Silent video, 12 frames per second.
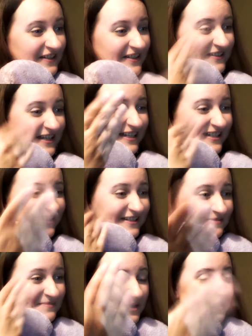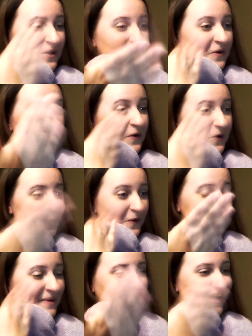Look at him.
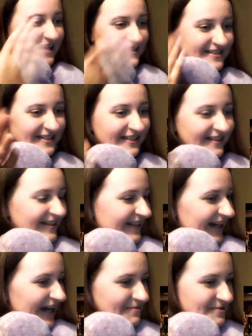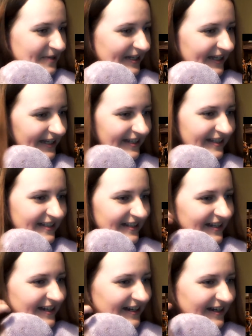Oh my gosh, I'm sweating.
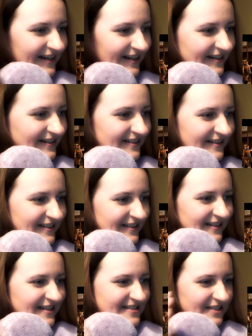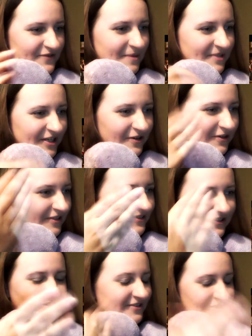Oh, is it from the cold
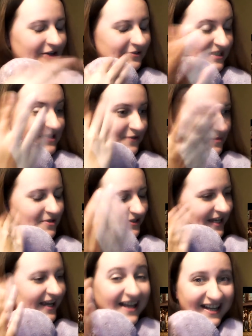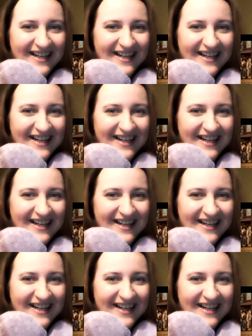or no, it's from Yoongi.